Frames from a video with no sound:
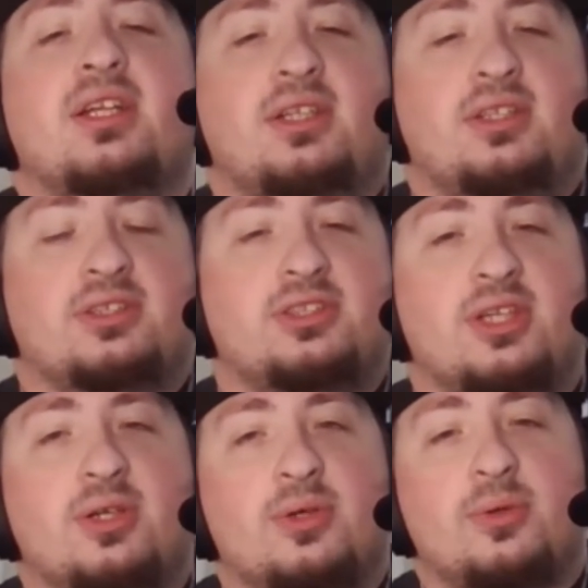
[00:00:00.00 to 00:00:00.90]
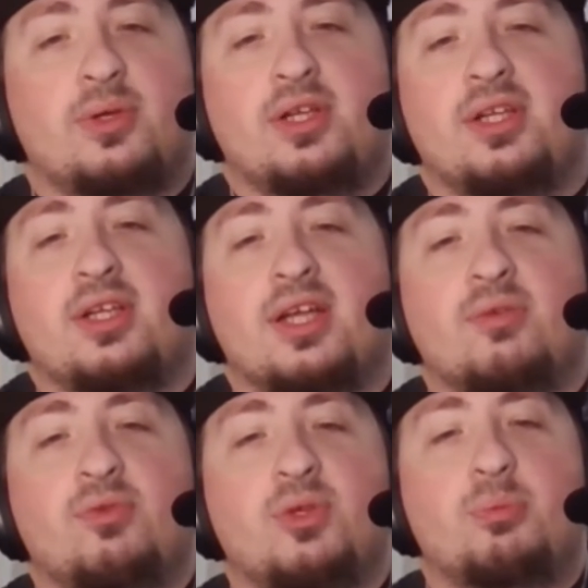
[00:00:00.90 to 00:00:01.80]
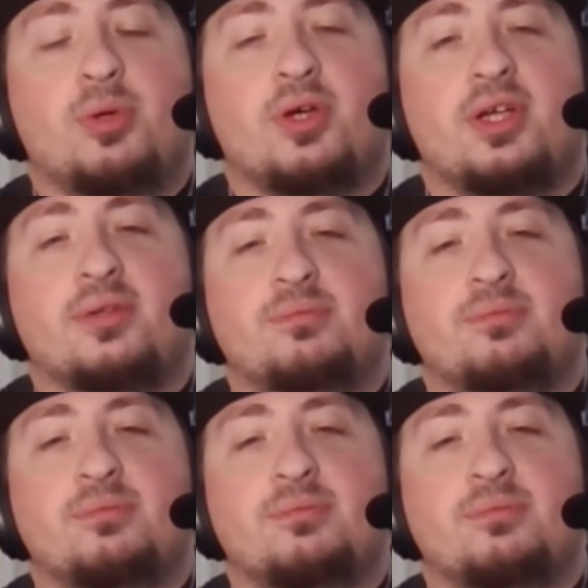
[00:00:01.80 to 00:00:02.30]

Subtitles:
So, if you put